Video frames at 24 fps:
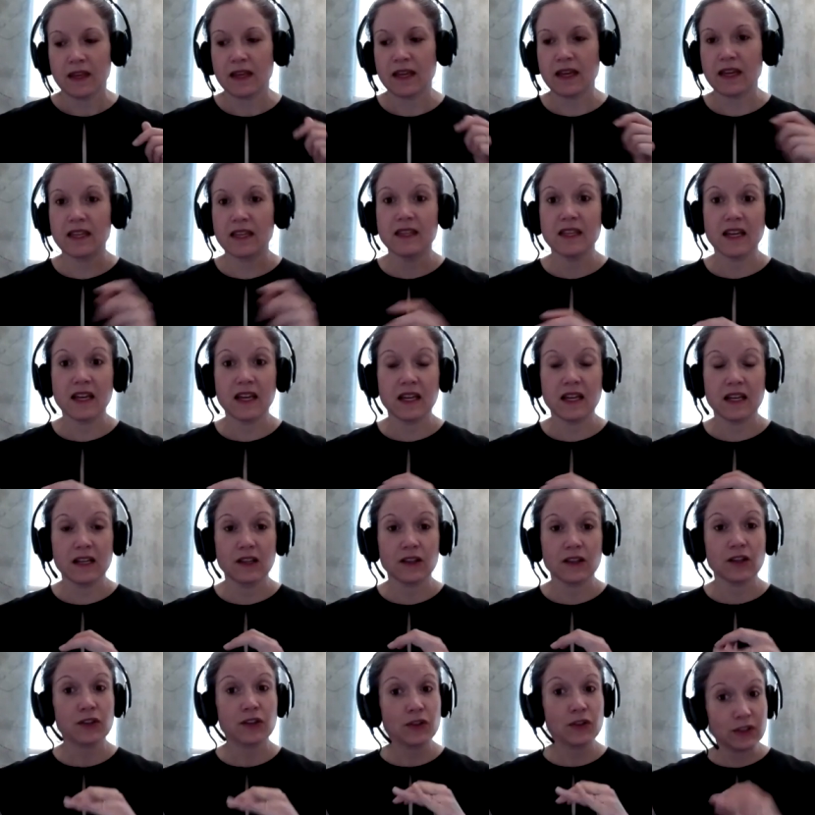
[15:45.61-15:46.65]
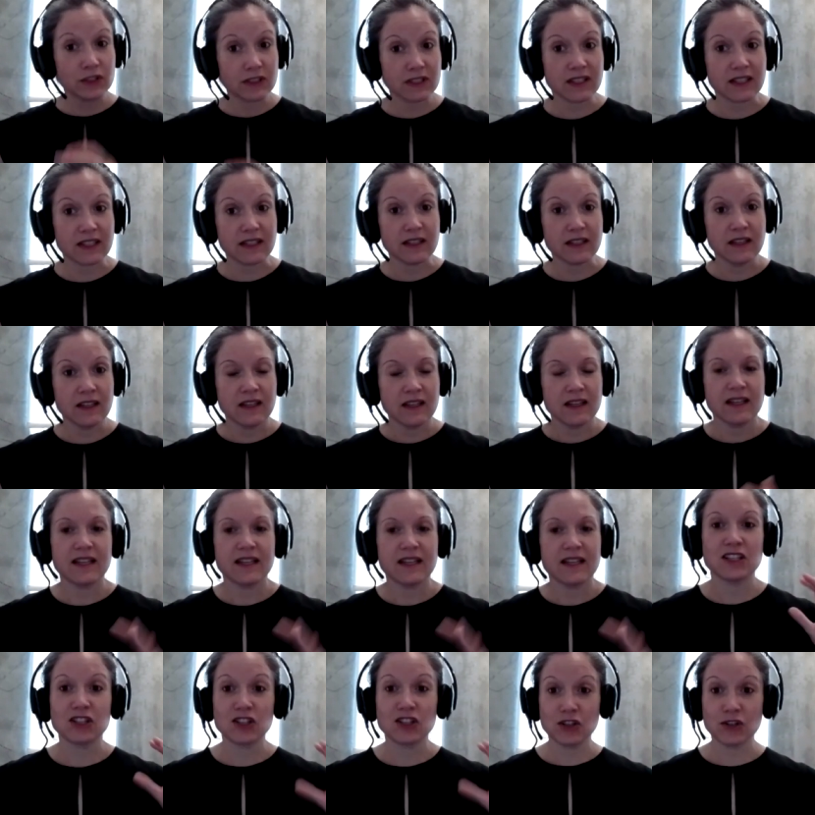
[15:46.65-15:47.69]
And then the third thing
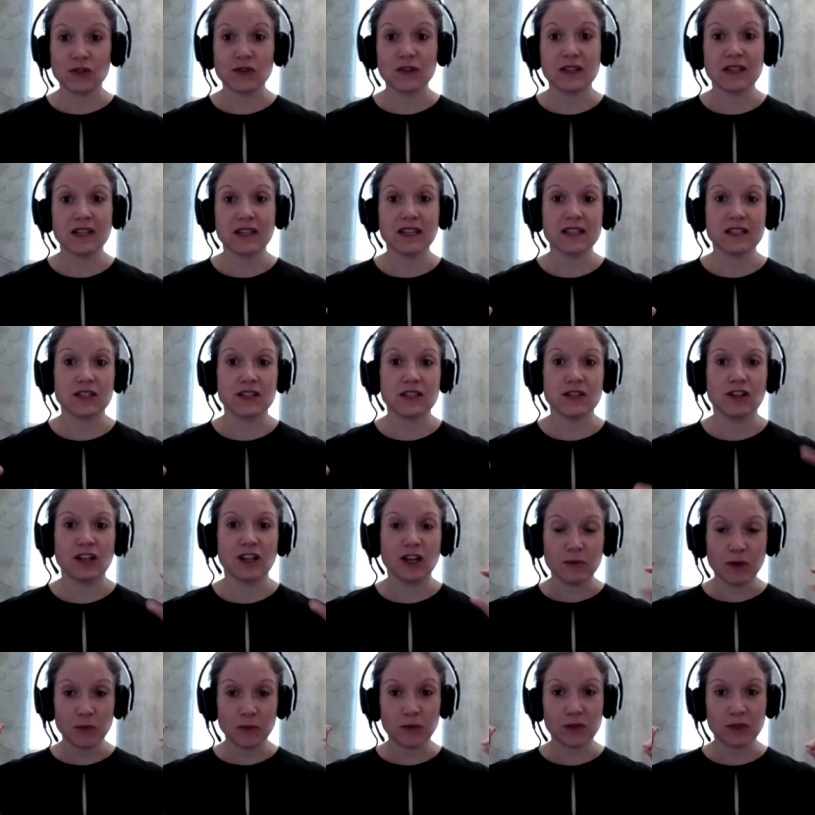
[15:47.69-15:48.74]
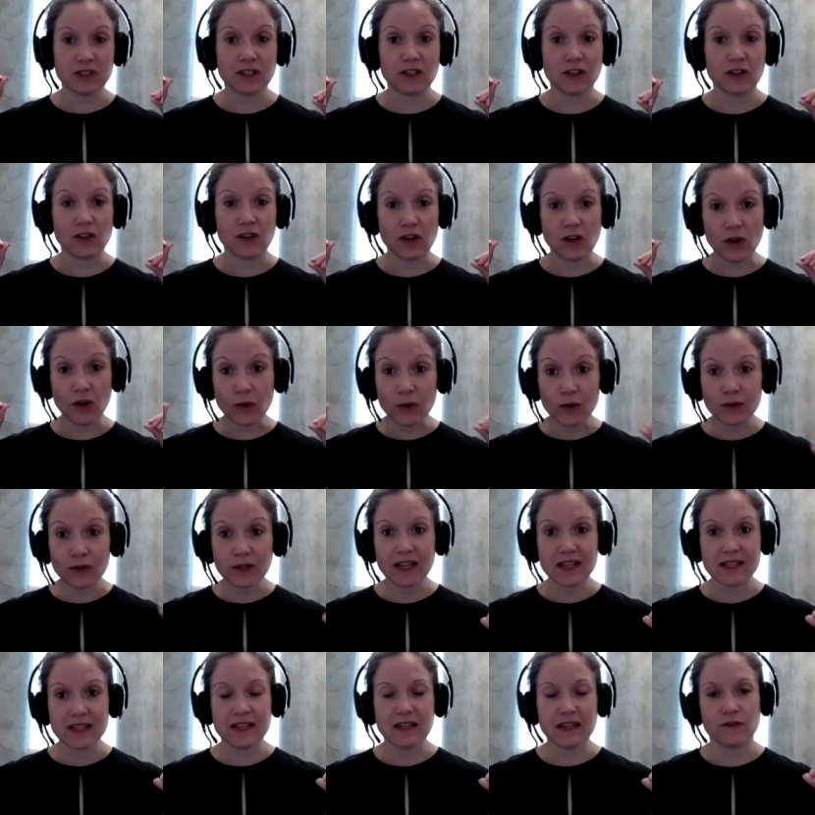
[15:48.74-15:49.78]
is a student needs to come up with their own
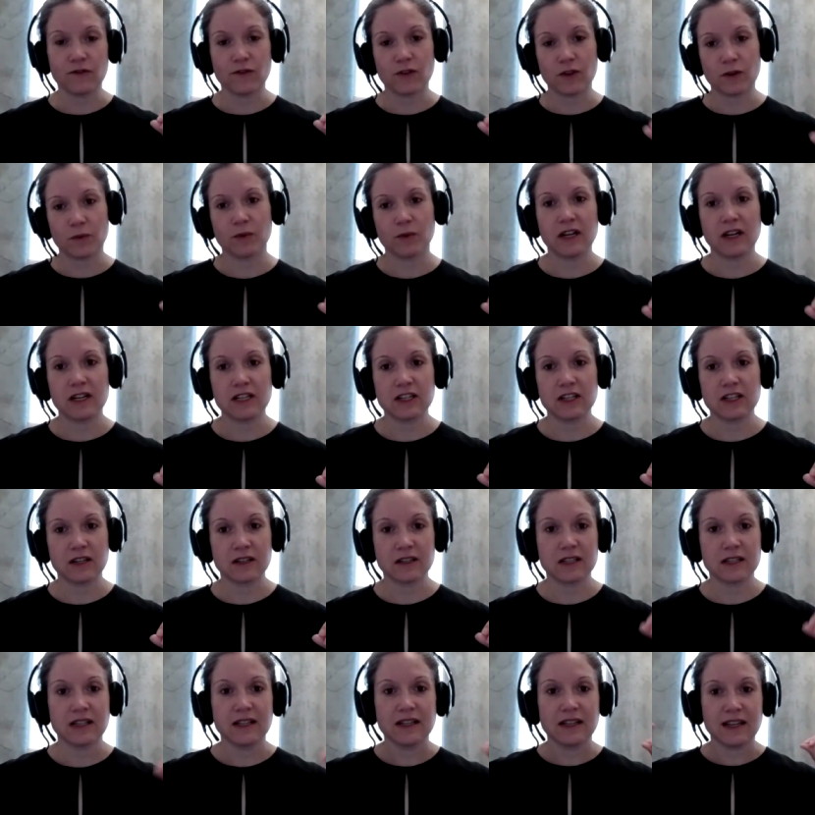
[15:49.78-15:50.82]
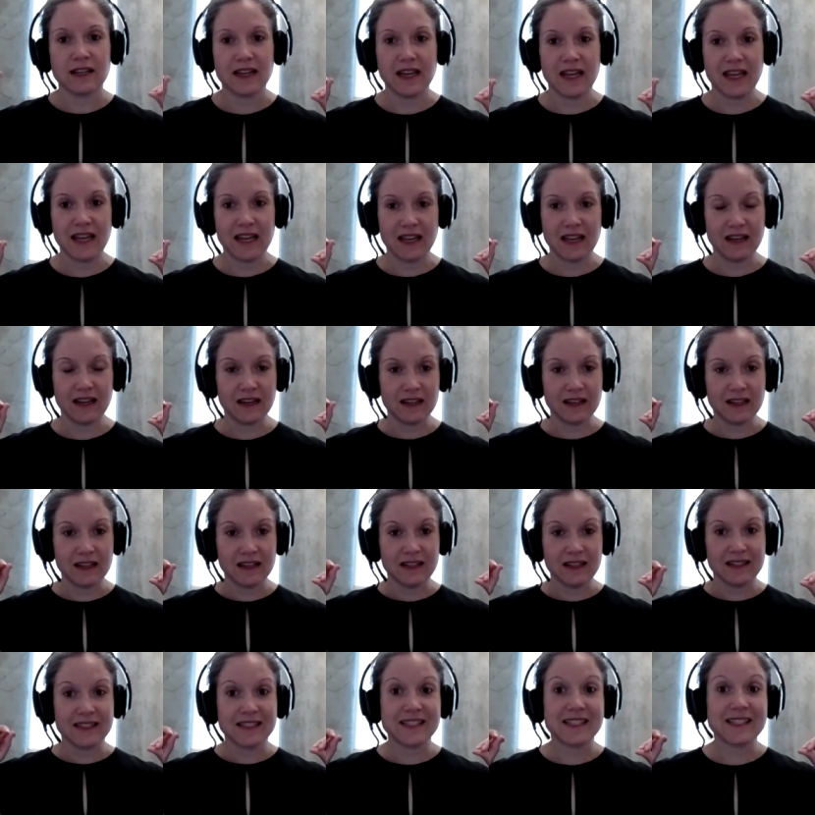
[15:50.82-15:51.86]
idea for a project and
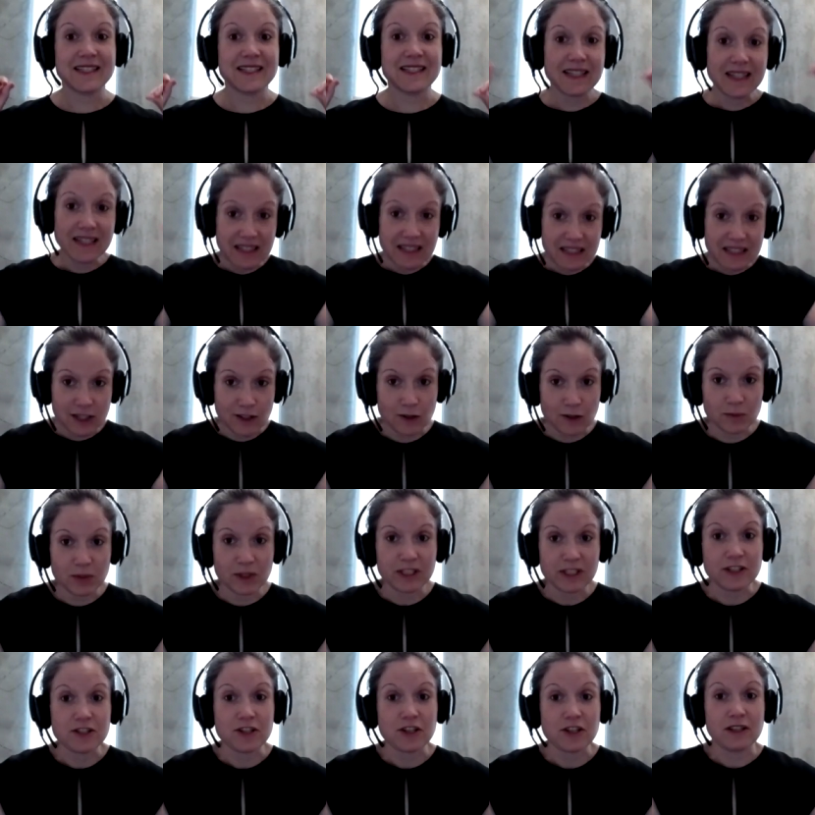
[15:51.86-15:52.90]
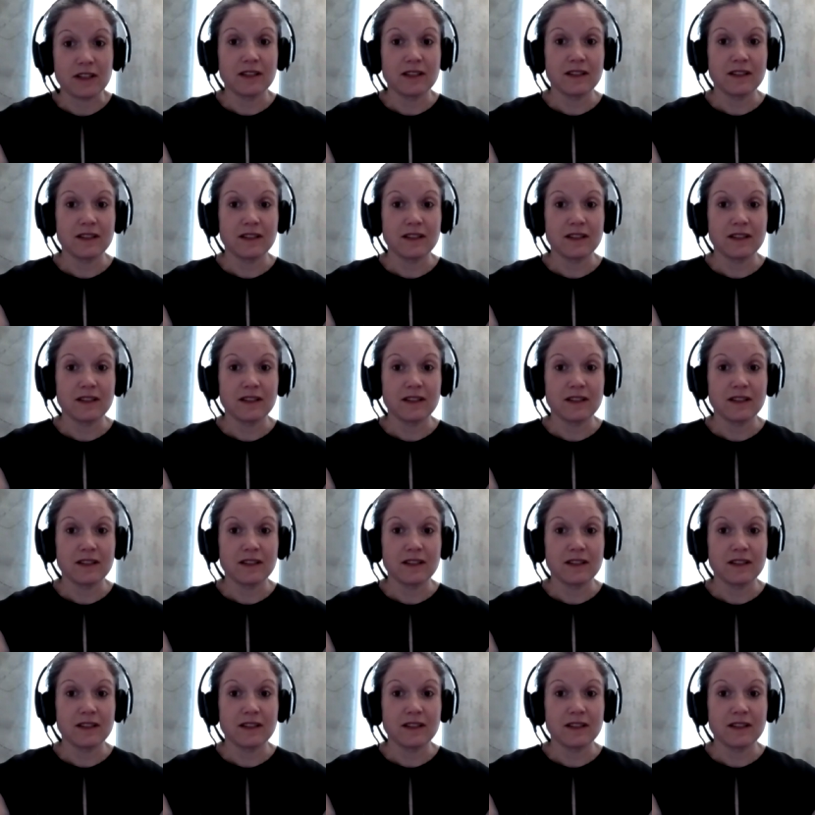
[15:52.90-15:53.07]
see it to completion.